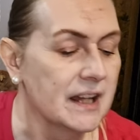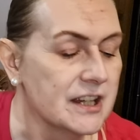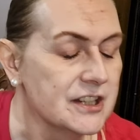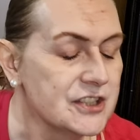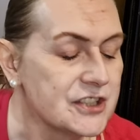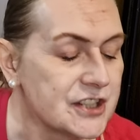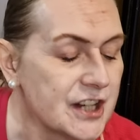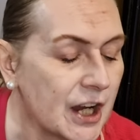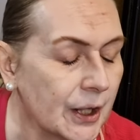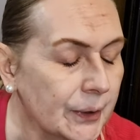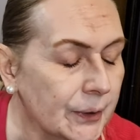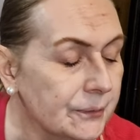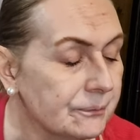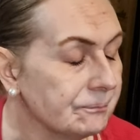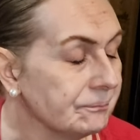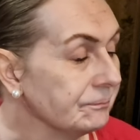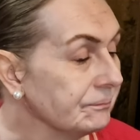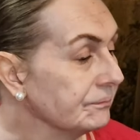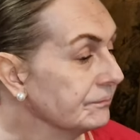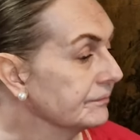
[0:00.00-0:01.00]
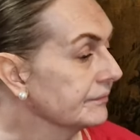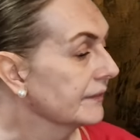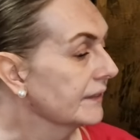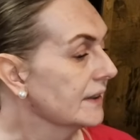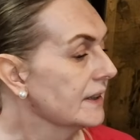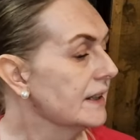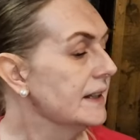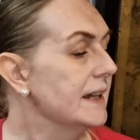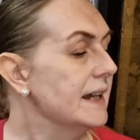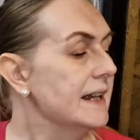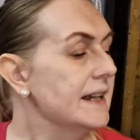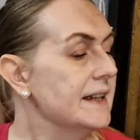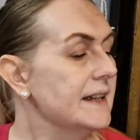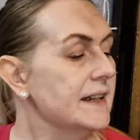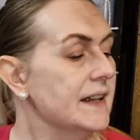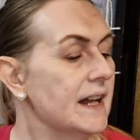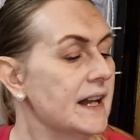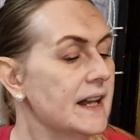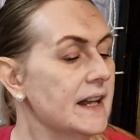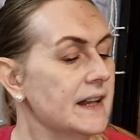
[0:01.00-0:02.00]
So
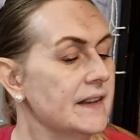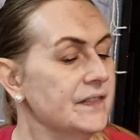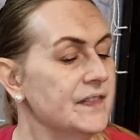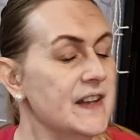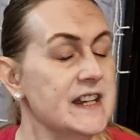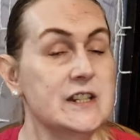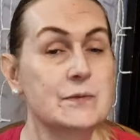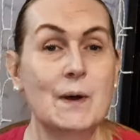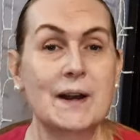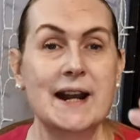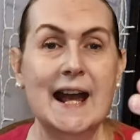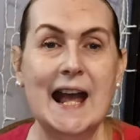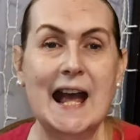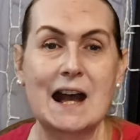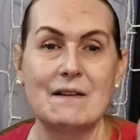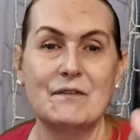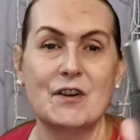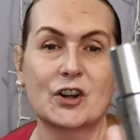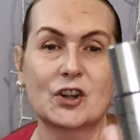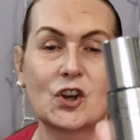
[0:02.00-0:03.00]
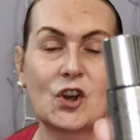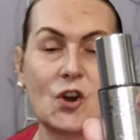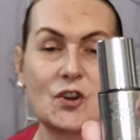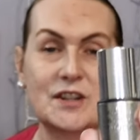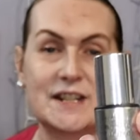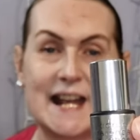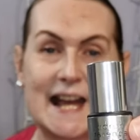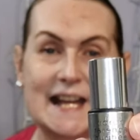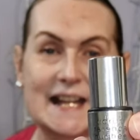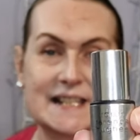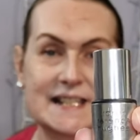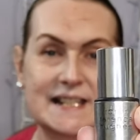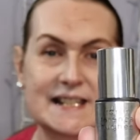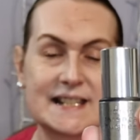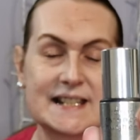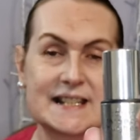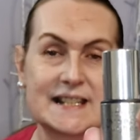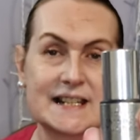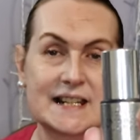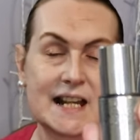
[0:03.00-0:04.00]
this one I have
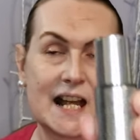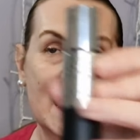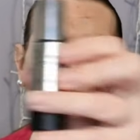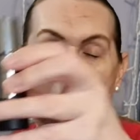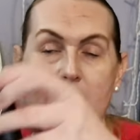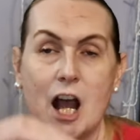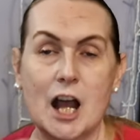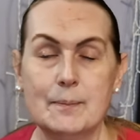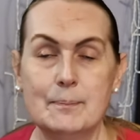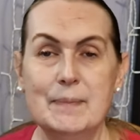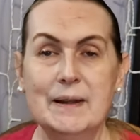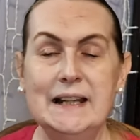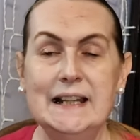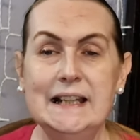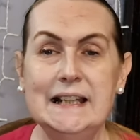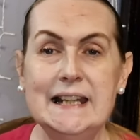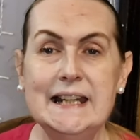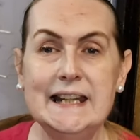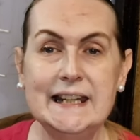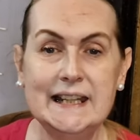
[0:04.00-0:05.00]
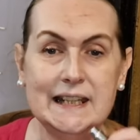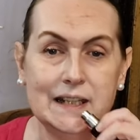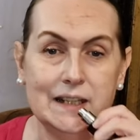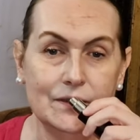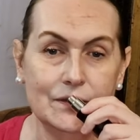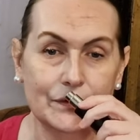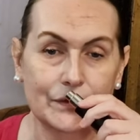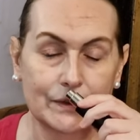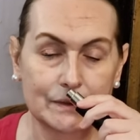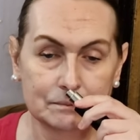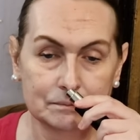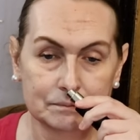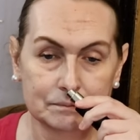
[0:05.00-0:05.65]
Goddess. I believe